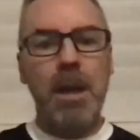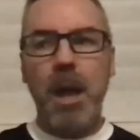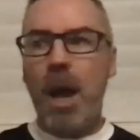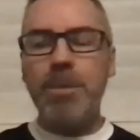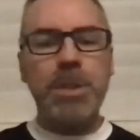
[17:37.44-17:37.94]

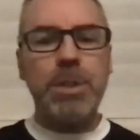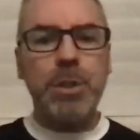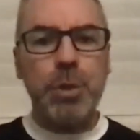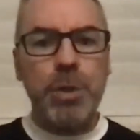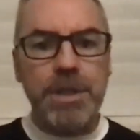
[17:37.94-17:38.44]
I'm just
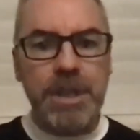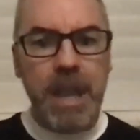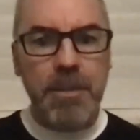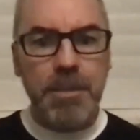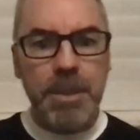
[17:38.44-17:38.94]
as good as
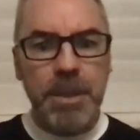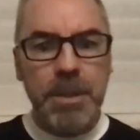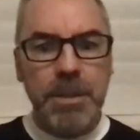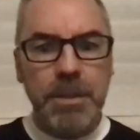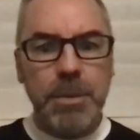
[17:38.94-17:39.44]
them.
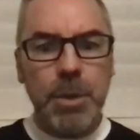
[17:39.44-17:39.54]
Yeah.